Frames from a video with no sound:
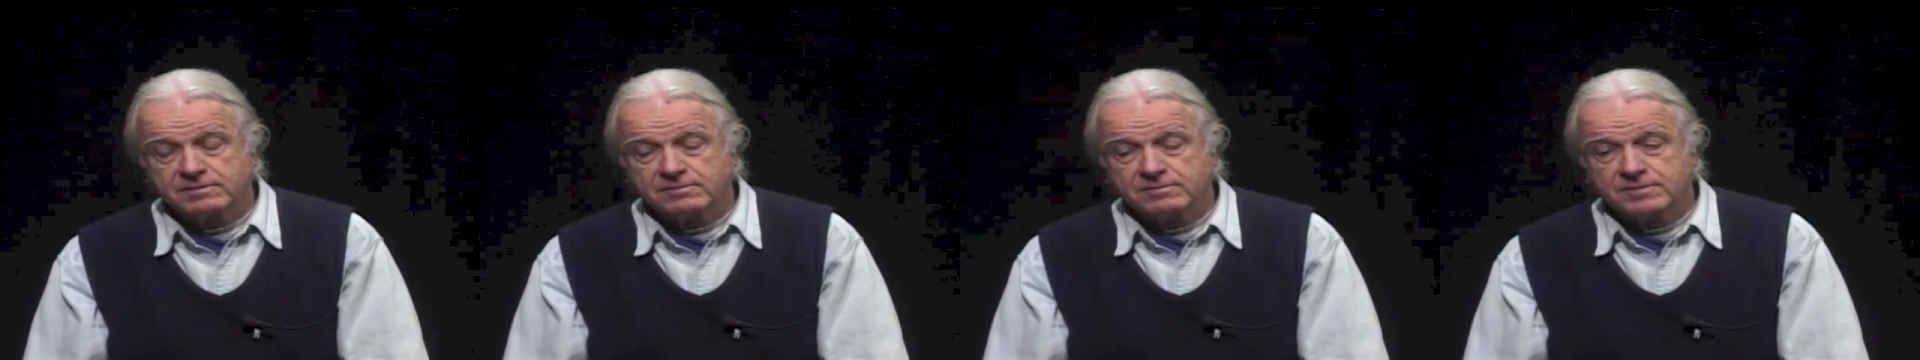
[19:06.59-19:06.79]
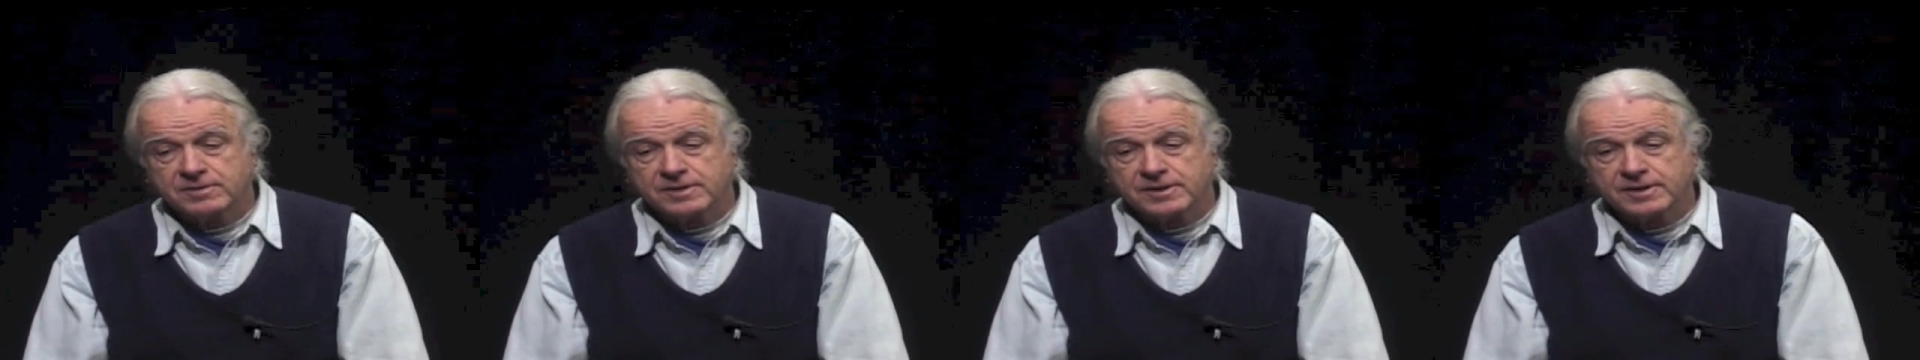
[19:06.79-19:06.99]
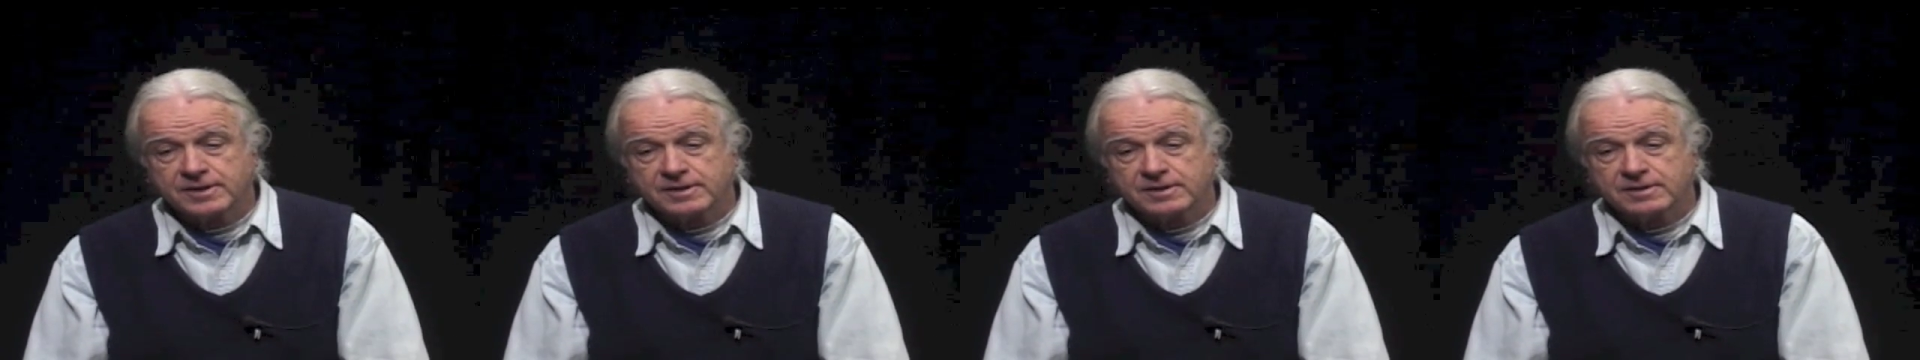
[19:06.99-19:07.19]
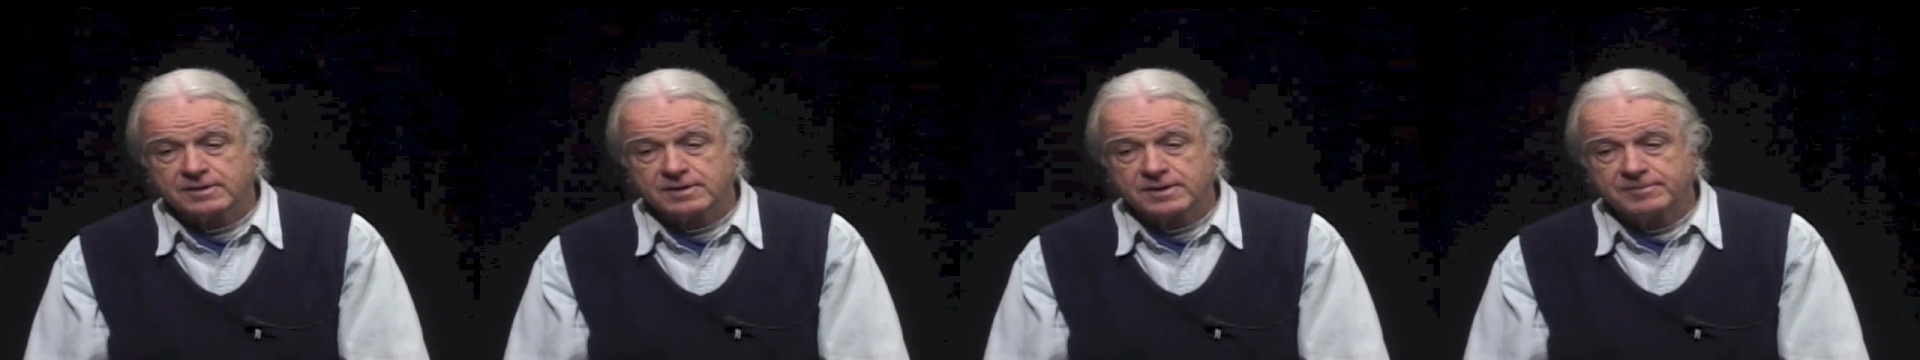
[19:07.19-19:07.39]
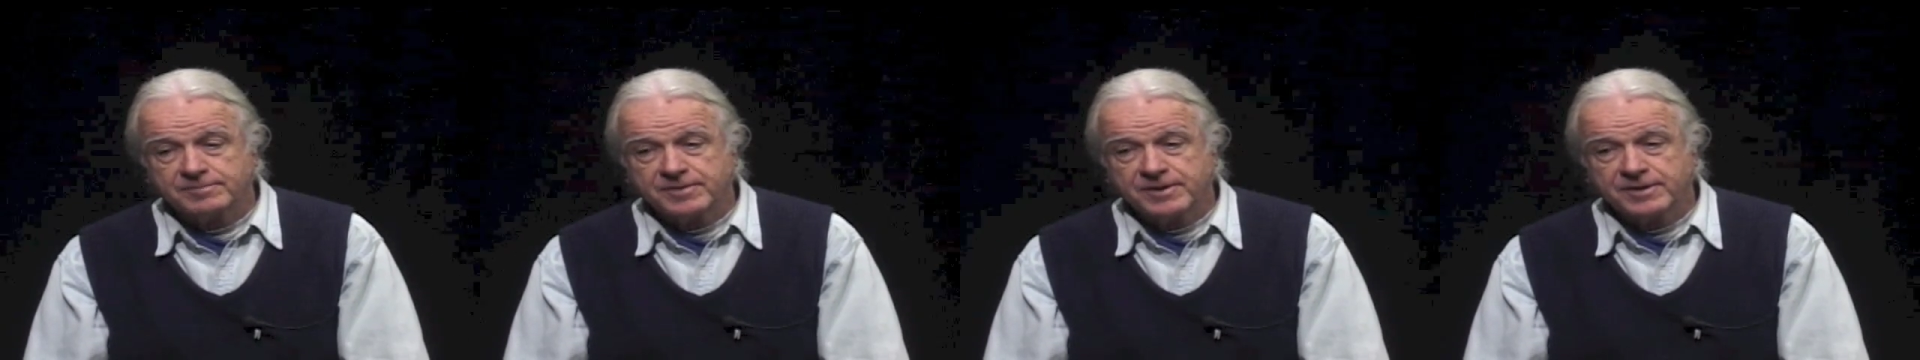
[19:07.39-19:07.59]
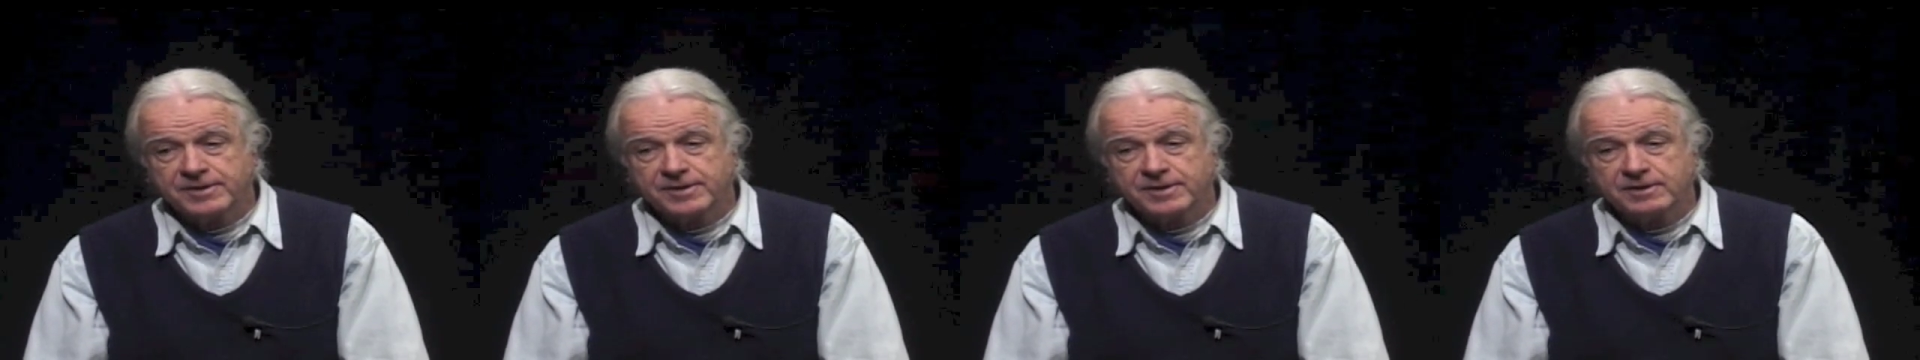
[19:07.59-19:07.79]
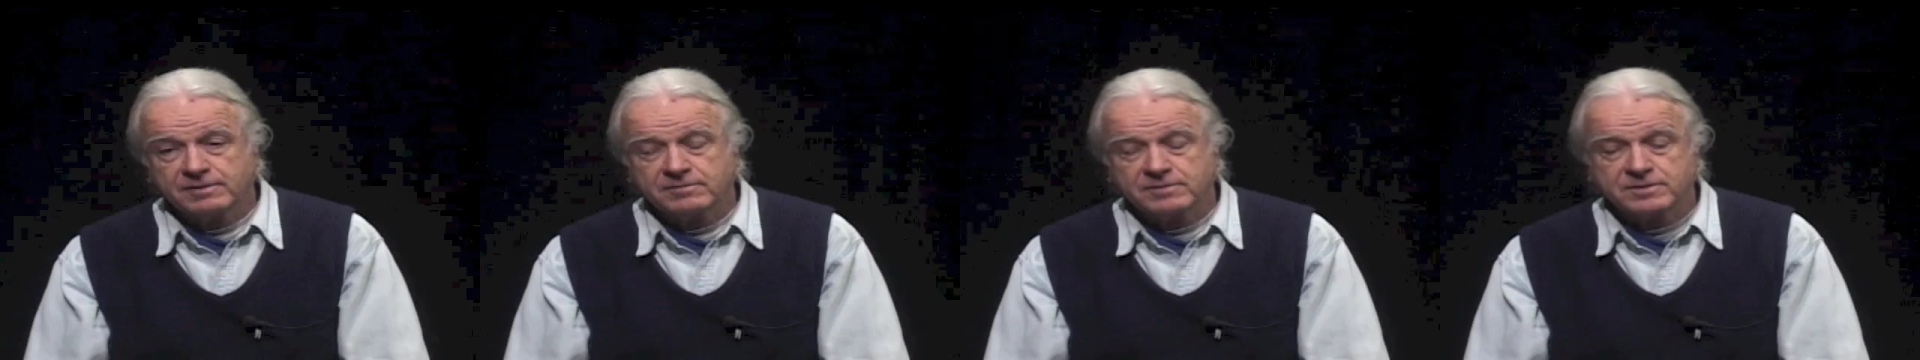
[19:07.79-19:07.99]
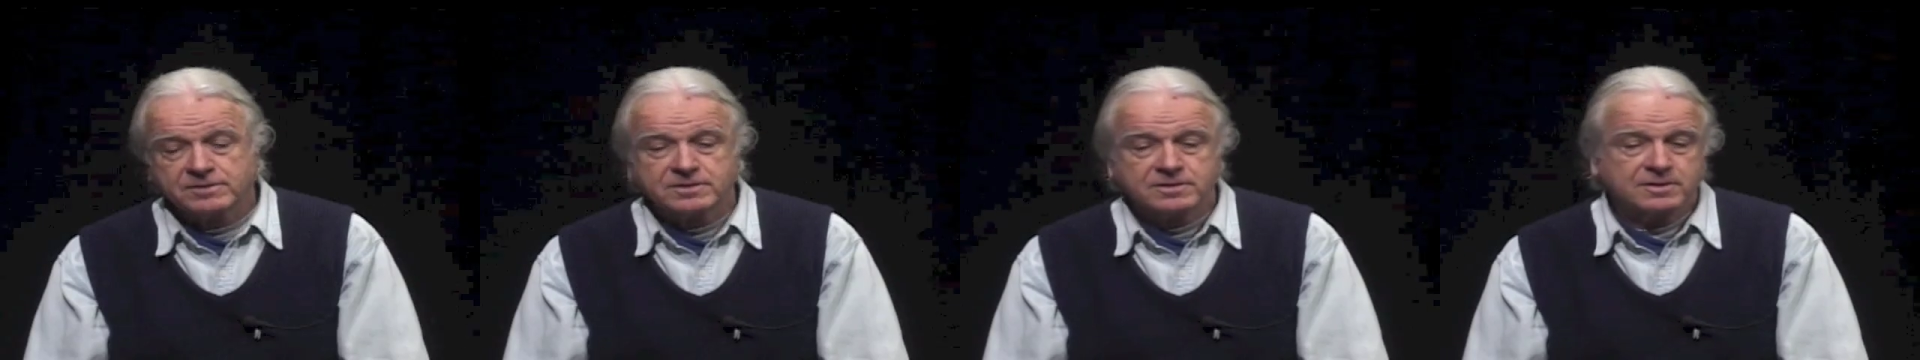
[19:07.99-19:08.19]
when a
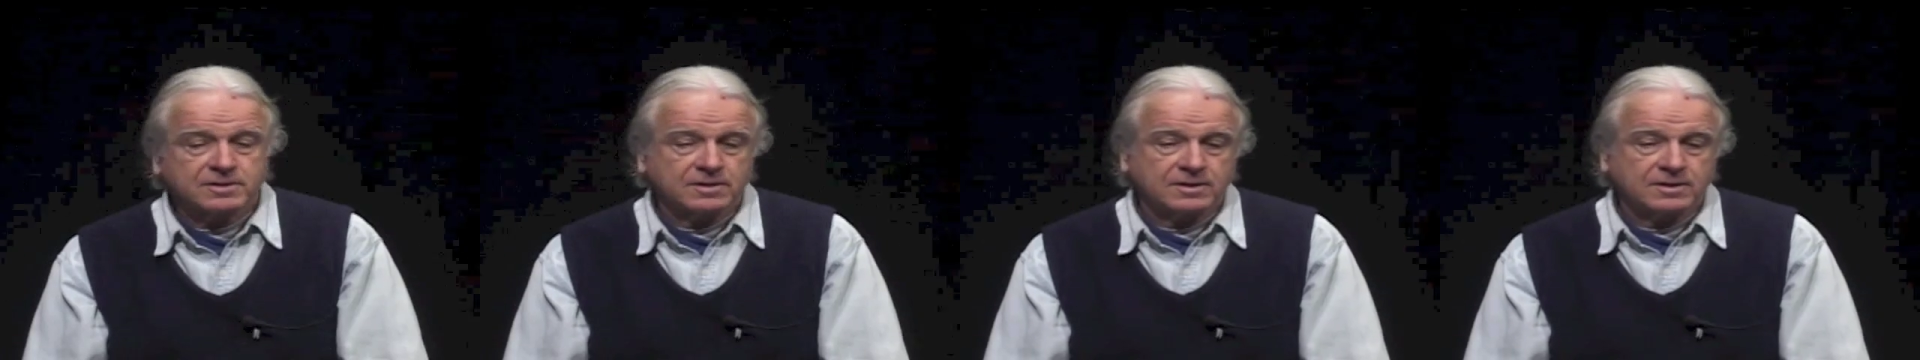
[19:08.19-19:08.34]
painting